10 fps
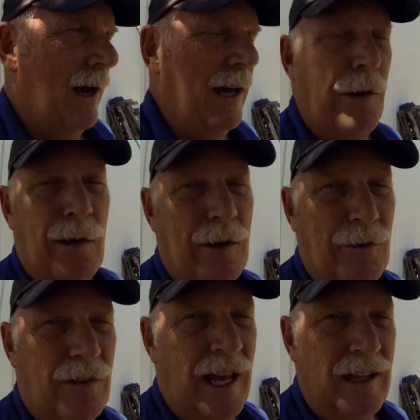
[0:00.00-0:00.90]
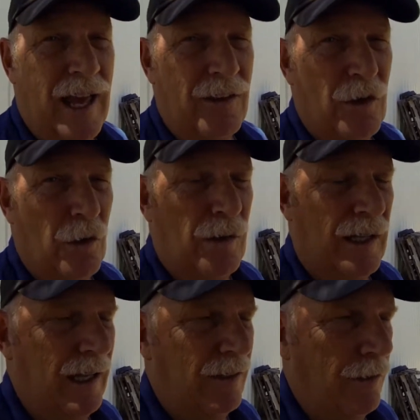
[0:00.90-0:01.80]
don't understand that
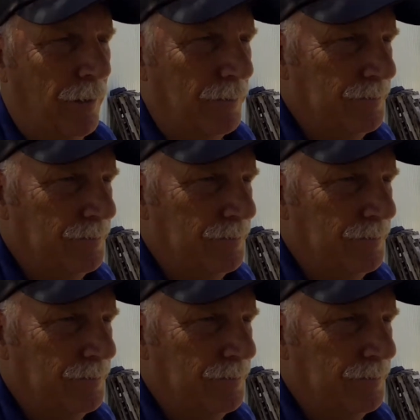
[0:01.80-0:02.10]
totally either.